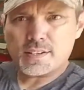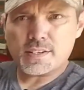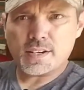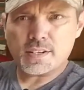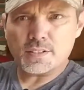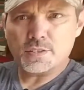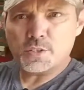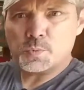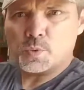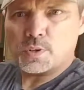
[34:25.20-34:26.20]
kind of
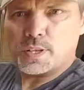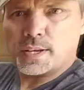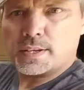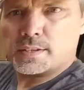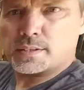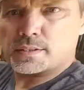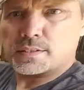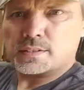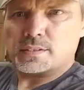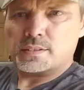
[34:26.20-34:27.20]
looks more like,
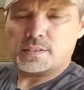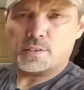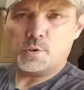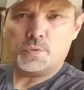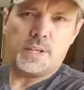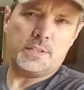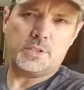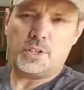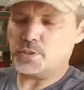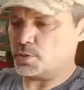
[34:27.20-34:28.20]
I don't know, a flying
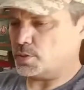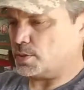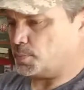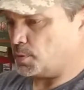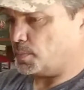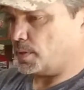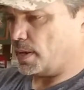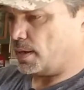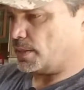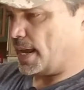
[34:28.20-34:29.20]
saucer or something, but
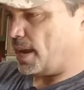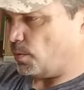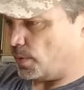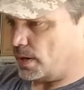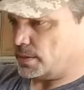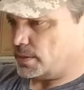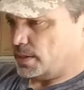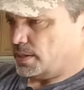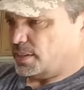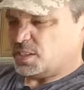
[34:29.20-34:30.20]
as hat-wise,
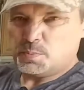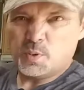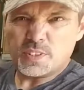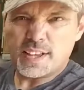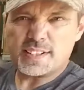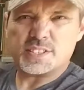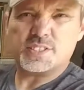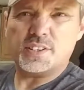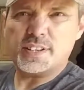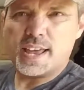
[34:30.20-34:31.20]
it's more like a
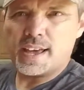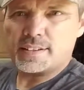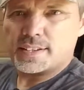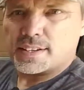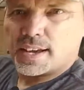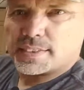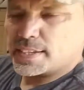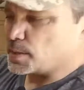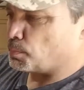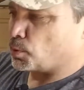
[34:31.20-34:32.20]
sun hat. I
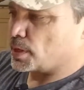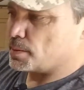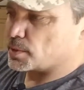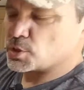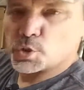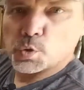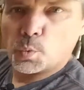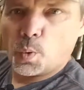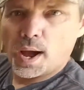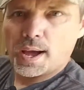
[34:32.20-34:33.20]
think the brim is too
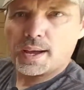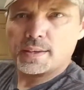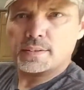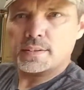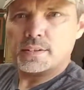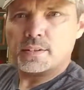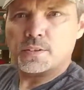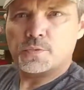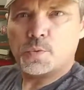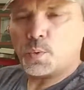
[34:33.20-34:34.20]
wide
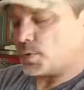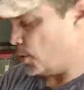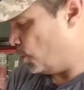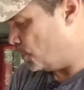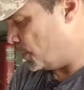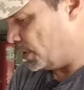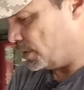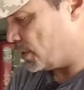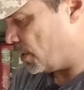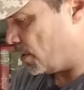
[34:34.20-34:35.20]
for the old
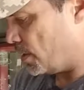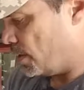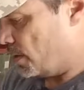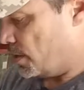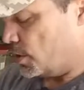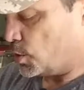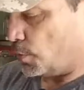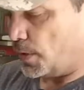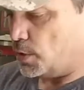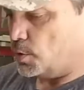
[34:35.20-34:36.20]
military. So
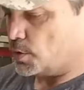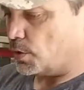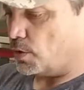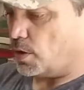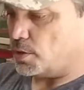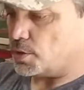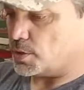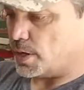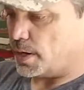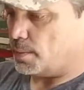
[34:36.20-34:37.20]
if I use the larger
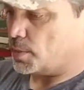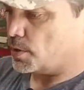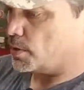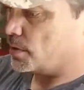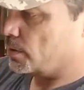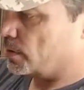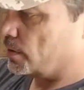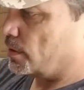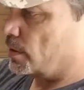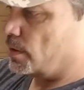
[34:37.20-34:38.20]
diameter,
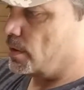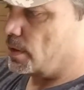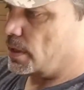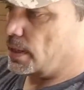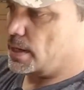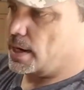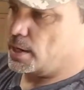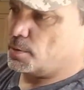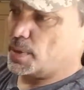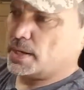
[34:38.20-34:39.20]
it
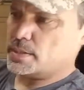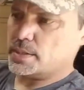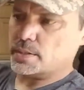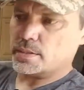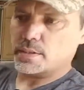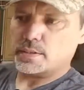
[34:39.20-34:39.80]
kind of makes it,